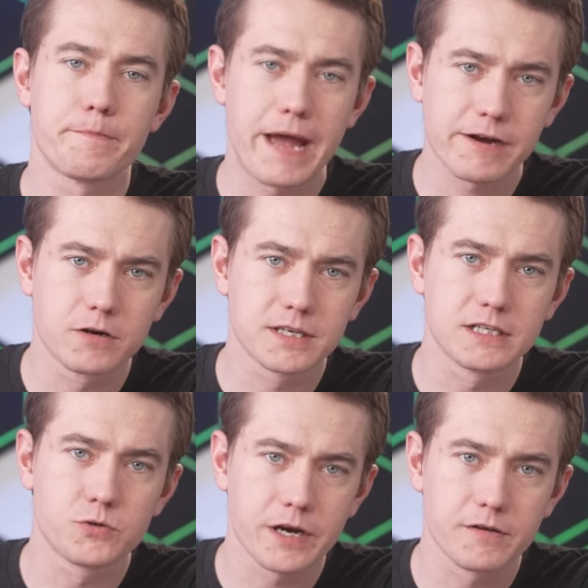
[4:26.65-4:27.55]
But macros
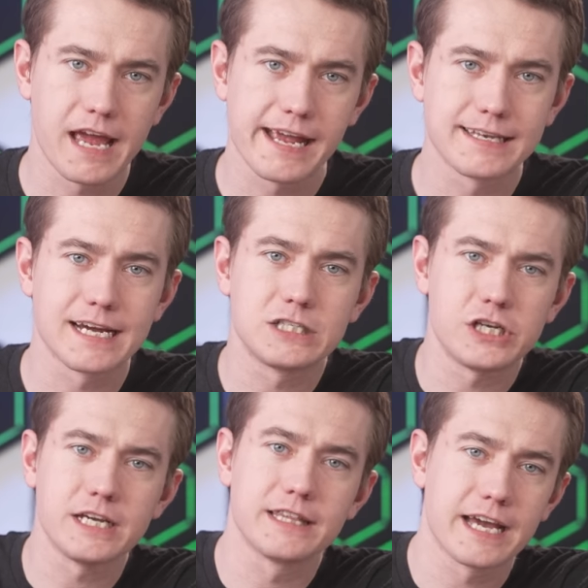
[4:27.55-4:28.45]
can trigger the
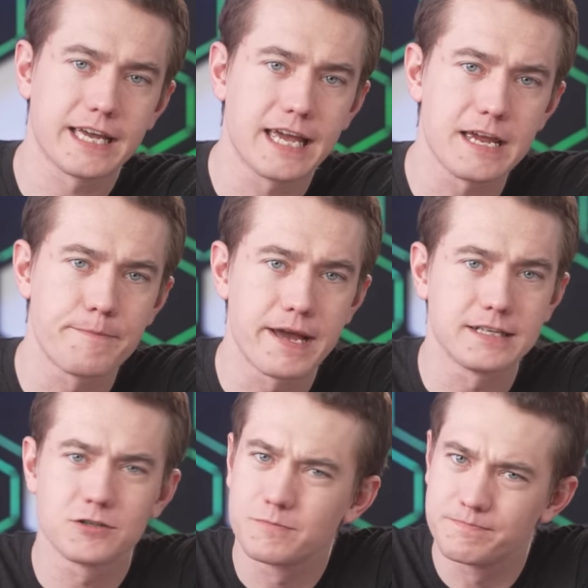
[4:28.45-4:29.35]
anti-cheat and that could get you
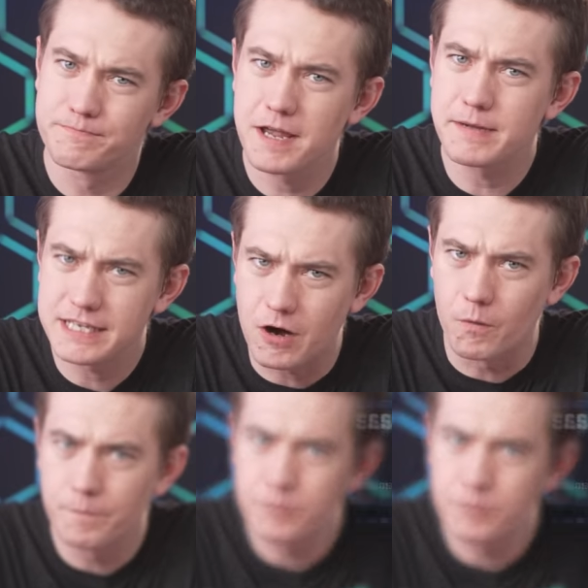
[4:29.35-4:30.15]
banned, so maybe don't.